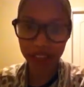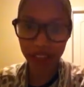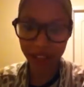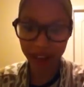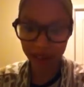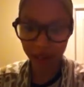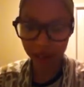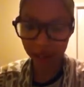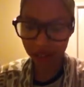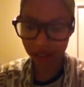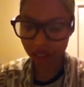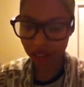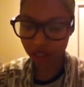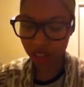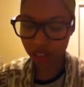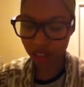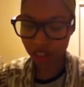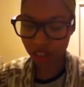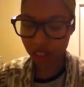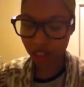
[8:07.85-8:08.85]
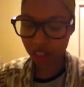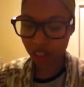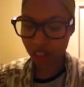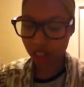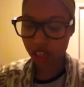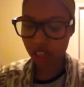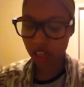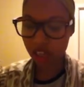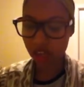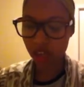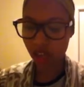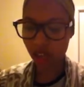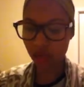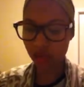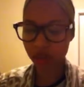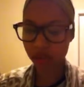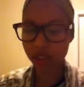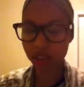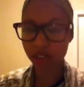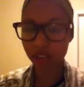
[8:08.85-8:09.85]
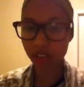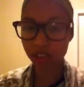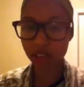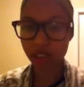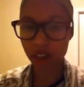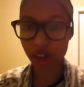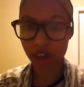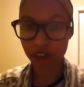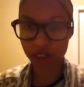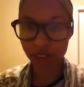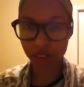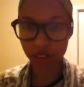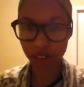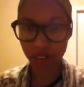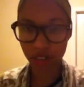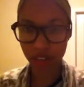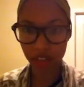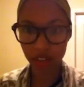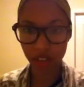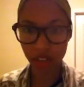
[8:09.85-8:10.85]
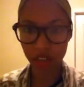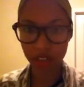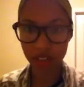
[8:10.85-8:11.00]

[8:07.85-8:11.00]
a lounge. So it's like a little lounge, you have, like,